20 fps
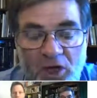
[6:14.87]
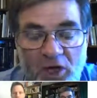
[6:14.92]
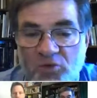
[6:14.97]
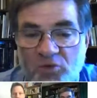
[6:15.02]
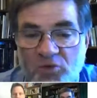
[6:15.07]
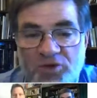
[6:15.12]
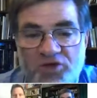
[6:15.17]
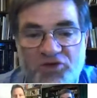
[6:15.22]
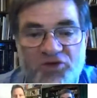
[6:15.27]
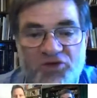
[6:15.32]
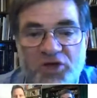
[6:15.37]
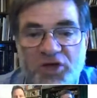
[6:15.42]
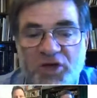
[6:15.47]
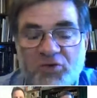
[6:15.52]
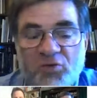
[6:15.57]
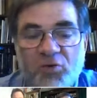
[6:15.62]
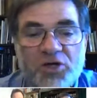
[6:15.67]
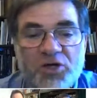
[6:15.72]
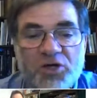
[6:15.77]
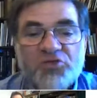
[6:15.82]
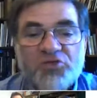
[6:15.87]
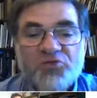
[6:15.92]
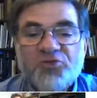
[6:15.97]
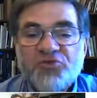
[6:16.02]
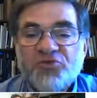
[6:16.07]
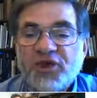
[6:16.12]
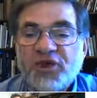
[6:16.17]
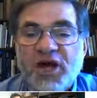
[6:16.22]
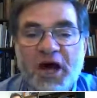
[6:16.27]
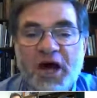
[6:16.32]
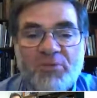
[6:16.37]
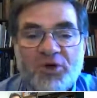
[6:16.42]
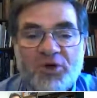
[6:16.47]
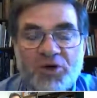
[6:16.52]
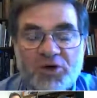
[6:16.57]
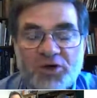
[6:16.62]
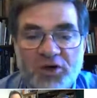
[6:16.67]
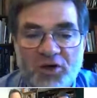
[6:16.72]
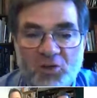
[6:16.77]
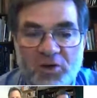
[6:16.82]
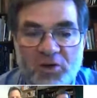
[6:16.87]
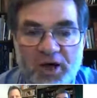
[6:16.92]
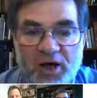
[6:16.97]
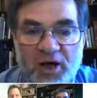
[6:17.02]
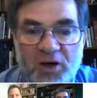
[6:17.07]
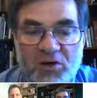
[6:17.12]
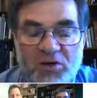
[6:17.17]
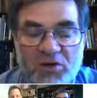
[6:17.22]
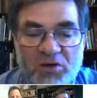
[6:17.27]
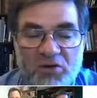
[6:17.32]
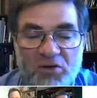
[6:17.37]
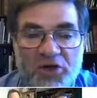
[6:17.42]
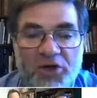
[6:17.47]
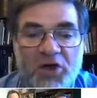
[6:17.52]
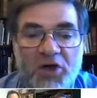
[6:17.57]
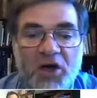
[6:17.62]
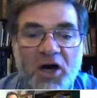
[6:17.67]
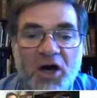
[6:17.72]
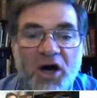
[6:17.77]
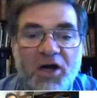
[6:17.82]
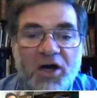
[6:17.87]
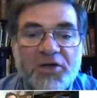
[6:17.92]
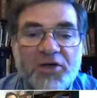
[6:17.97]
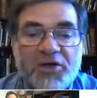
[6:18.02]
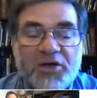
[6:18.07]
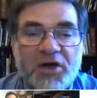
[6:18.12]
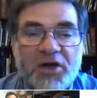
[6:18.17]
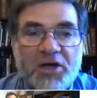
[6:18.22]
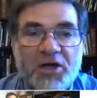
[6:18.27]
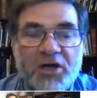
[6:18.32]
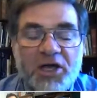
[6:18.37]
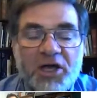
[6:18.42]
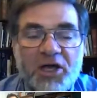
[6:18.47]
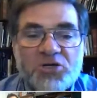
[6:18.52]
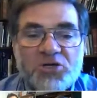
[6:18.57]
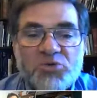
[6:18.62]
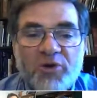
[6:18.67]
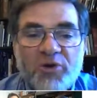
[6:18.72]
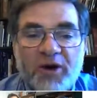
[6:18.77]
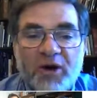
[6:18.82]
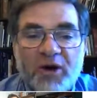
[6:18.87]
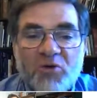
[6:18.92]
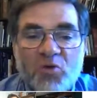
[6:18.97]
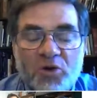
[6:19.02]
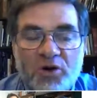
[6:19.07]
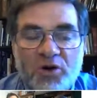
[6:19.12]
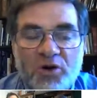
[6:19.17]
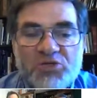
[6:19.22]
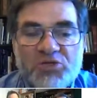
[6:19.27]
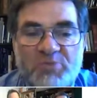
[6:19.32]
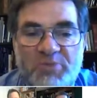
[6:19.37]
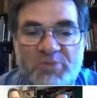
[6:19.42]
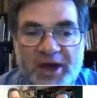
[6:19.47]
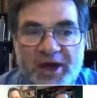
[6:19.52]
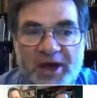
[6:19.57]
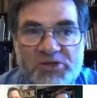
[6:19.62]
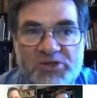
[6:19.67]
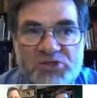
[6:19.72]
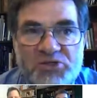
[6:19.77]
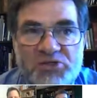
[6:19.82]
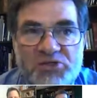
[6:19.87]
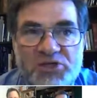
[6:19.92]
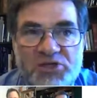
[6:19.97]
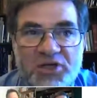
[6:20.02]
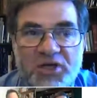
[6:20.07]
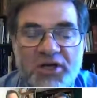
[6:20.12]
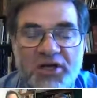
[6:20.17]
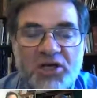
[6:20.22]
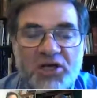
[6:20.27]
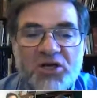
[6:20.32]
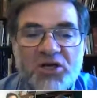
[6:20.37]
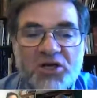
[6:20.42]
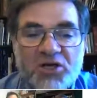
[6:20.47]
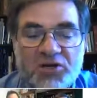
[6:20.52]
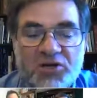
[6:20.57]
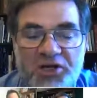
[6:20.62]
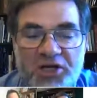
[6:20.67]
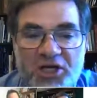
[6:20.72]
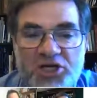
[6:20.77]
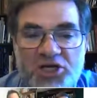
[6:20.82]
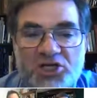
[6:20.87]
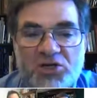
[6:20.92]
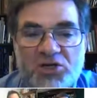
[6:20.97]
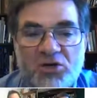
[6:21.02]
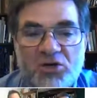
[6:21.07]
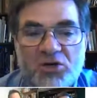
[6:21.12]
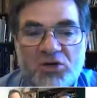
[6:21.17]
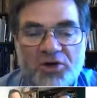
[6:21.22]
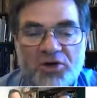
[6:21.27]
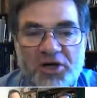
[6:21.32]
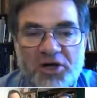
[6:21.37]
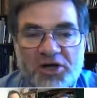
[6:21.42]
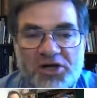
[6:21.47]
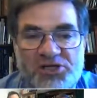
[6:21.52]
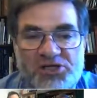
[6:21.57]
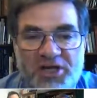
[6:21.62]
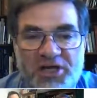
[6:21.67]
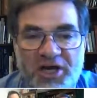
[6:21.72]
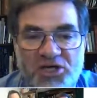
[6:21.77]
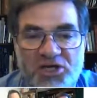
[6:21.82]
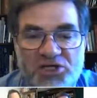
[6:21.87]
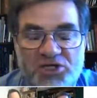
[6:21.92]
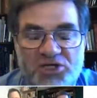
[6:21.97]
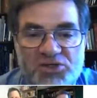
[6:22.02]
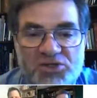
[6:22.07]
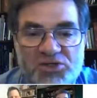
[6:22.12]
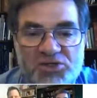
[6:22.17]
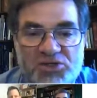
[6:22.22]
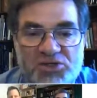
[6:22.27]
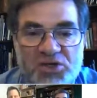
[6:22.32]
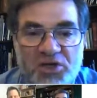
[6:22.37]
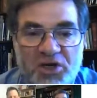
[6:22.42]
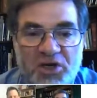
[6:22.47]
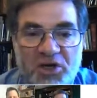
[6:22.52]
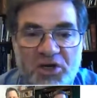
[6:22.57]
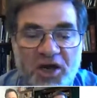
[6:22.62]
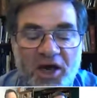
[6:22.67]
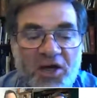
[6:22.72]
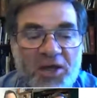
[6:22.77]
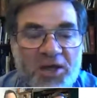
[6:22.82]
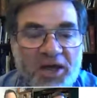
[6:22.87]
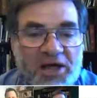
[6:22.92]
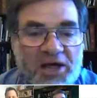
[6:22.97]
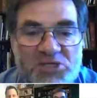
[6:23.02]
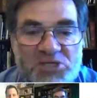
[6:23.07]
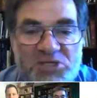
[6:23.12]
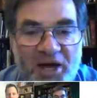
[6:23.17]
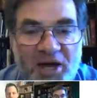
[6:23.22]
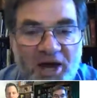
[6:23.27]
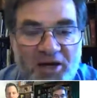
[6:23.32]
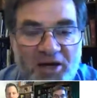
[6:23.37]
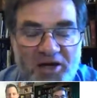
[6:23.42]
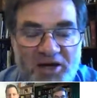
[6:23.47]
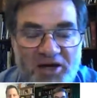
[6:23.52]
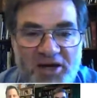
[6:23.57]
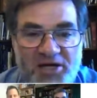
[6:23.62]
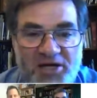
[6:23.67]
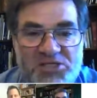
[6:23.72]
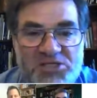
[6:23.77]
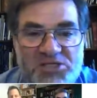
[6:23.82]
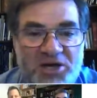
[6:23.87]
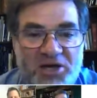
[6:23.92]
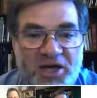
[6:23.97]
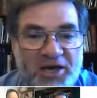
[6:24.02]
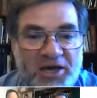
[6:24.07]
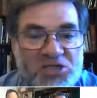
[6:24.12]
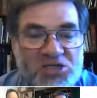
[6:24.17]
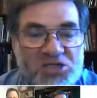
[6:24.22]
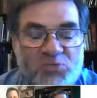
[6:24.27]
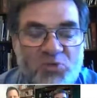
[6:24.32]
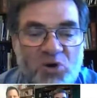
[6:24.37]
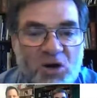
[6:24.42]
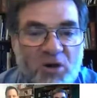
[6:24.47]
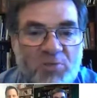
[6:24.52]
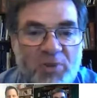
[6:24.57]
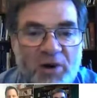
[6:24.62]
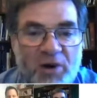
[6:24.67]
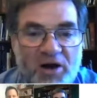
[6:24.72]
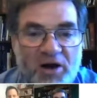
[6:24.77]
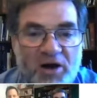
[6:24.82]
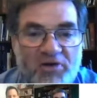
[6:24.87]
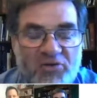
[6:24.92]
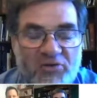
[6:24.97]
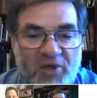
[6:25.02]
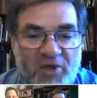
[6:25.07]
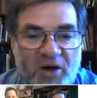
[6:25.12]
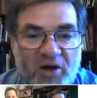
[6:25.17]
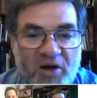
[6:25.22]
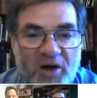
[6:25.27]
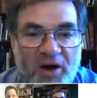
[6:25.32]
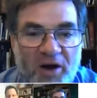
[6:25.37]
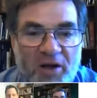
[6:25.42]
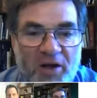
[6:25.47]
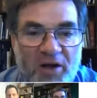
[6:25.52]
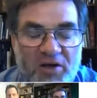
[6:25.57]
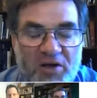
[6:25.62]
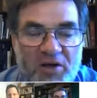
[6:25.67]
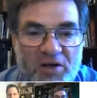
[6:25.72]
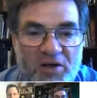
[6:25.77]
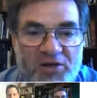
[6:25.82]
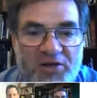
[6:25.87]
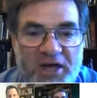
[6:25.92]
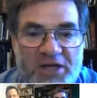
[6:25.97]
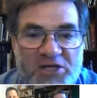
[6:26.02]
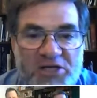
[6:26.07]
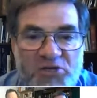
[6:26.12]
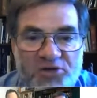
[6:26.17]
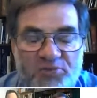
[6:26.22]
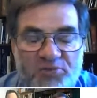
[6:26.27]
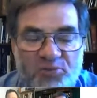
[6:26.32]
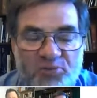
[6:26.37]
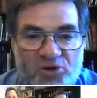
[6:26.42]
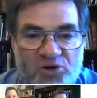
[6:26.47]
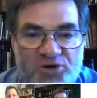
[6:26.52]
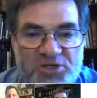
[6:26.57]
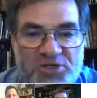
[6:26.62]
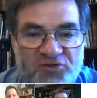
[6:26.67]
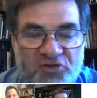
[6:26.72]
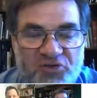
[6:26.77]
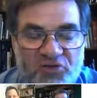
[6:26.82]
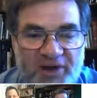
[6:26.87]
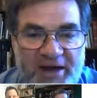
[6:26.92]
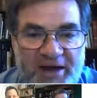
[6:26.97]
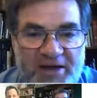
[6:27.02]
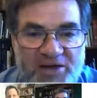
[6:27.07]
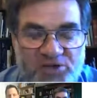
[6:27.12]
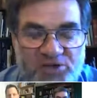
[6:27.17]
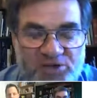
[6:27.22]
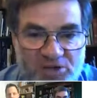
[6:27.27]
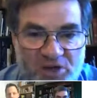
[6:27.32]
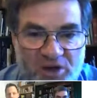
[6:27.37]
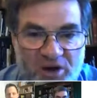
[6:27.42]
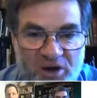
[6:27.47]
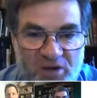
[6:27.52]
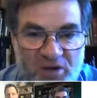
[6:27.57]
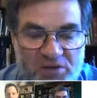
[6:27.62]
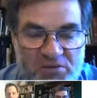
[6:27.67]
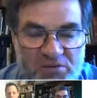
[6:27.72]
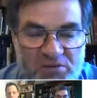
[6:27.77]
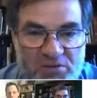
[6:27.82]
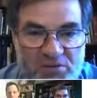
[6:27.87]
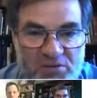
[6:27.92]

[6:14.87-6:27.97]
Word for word: It works, it works phenomenally well. Uh, and here's where it works best, in collegial organizations. And that's not an isolated small part of America. That's what boards of directors are.